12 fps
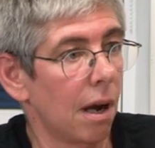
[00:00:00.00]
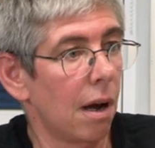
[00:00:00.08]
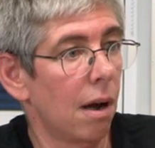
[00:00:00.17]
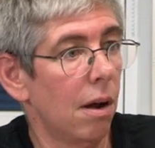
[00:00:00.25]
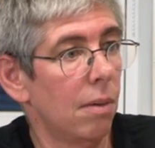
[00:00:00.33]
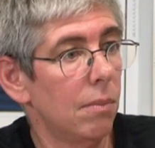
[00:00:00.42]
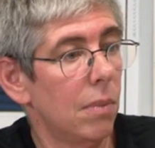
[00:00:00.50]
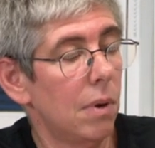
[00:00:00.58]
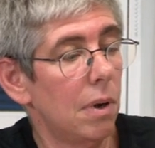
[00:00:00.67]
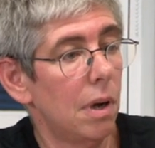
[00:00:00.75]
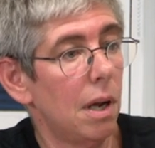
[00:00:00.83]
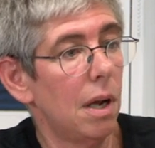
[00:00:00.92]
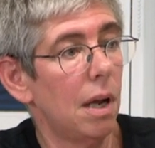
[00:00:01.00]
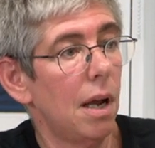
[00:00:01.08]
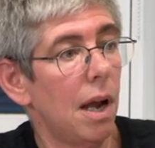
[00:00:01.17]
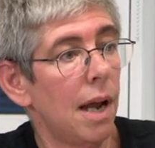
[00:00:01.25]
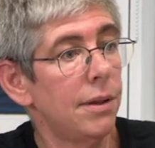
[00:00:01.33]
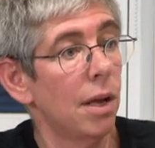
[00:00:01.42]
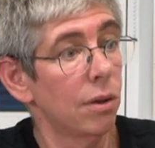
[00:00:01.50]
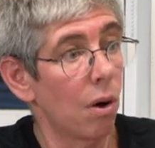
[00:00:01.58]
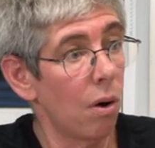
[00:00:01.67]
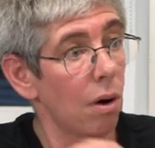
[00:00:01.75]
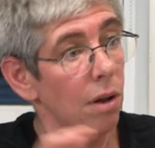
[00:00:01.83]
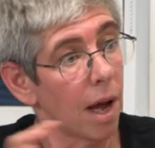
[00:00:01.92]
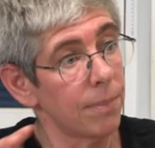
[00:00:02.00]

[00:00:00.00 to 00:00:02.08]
Um, and then the whole